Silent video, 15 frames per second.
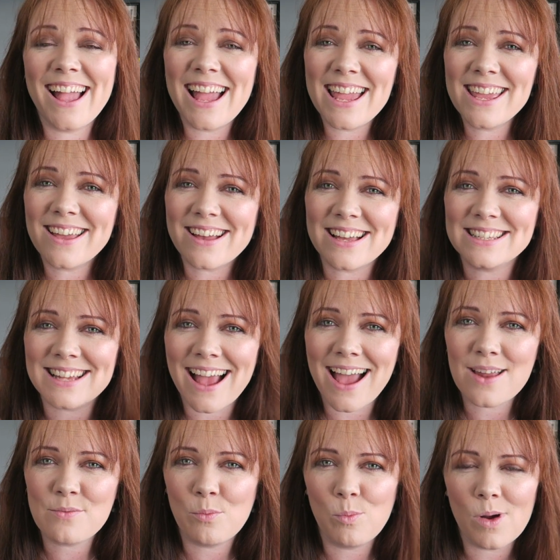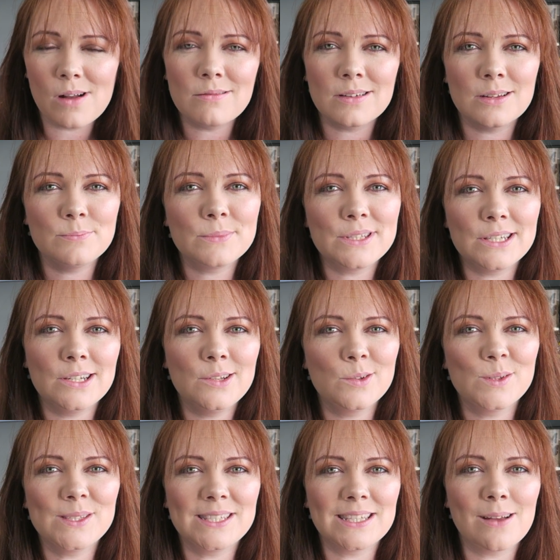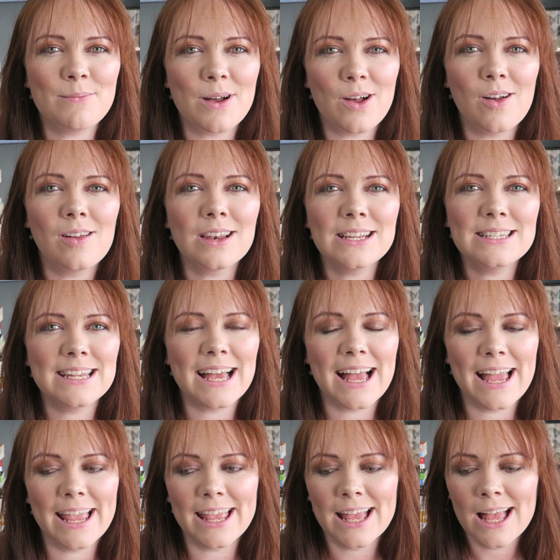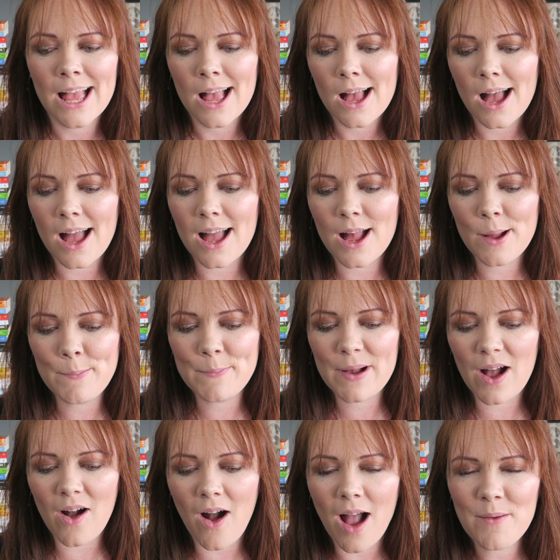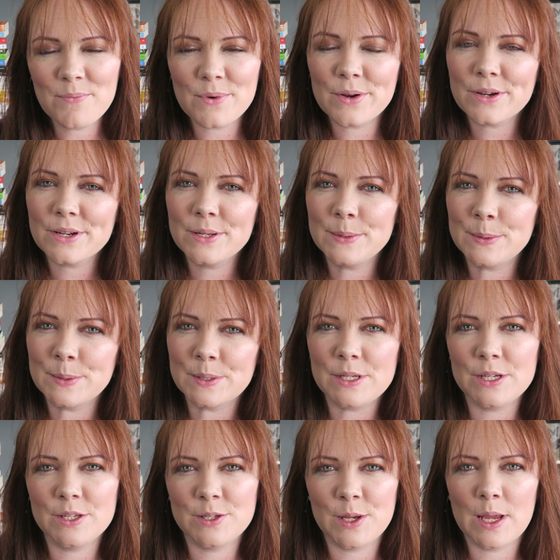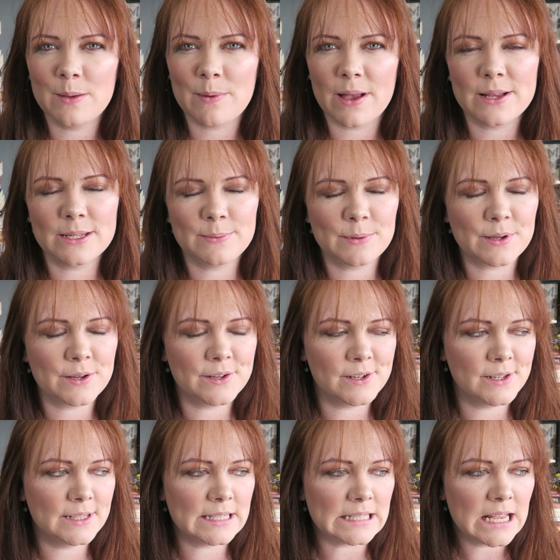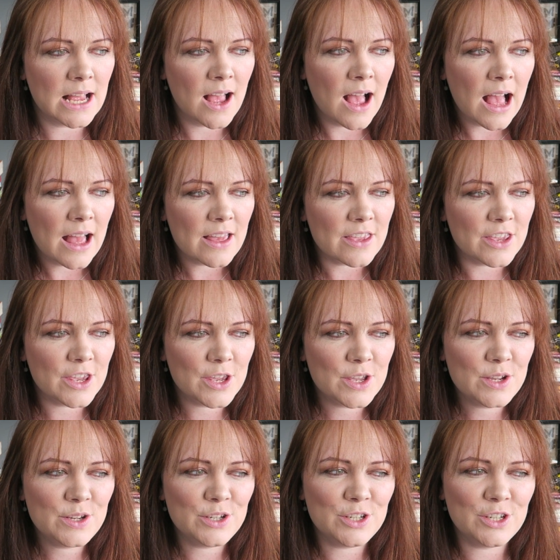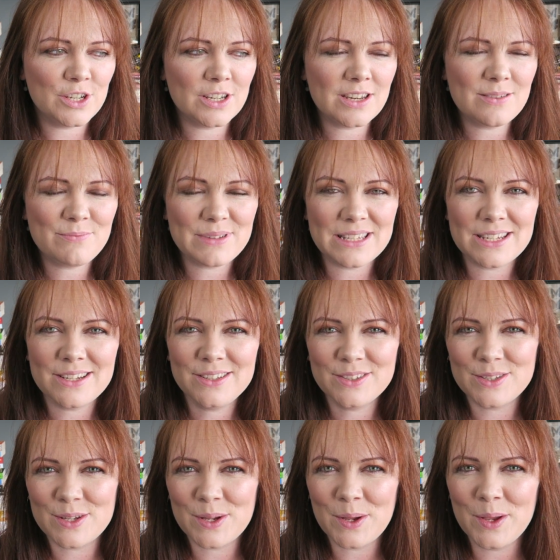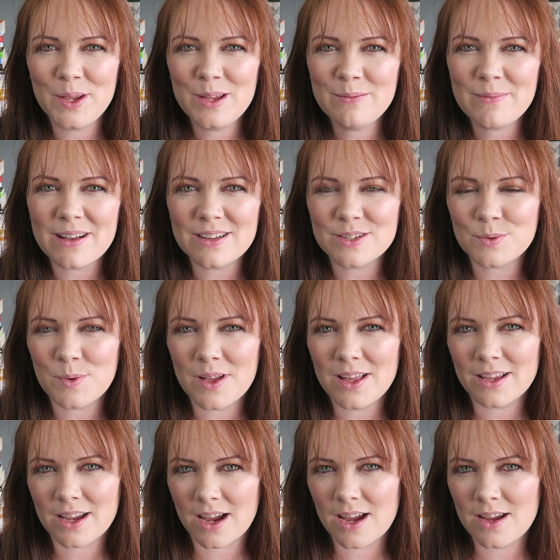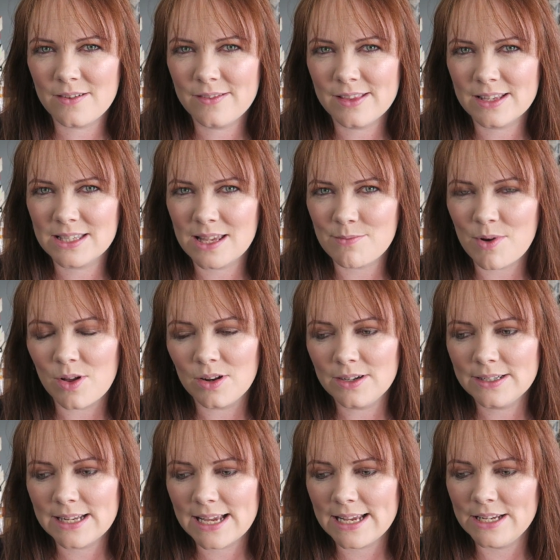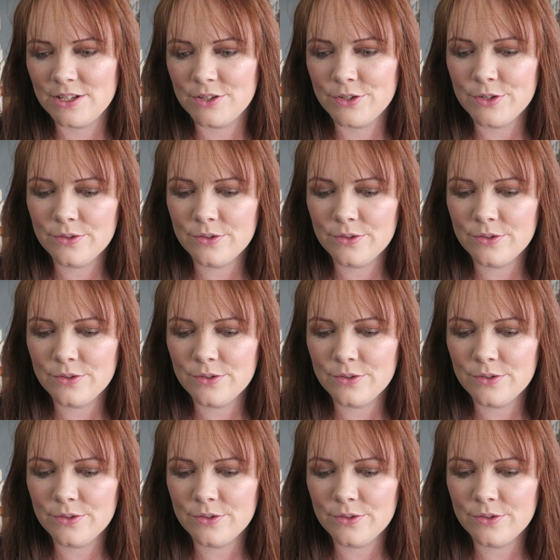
Hey guys, and welcome to your summer holiday. I'm not going to talk to you too much because you shouldn't be doing too much work over the summer holidays.